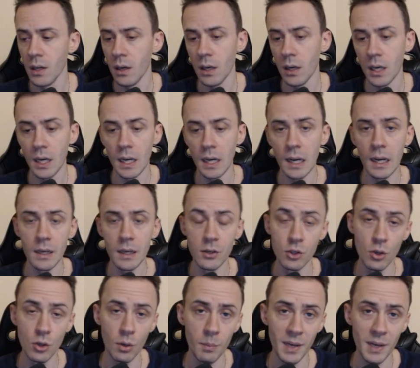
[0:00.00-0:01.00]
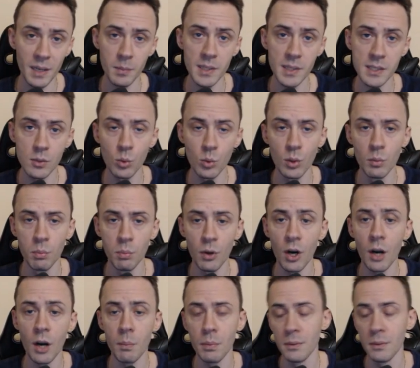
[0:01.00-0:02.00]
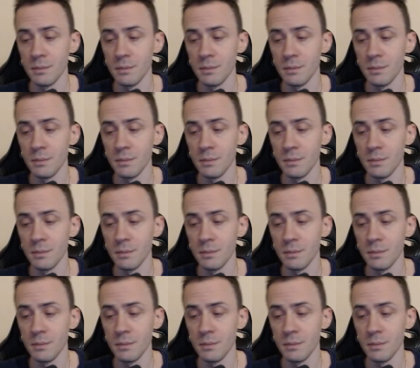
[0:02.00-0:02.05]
Your MetaMask will pop.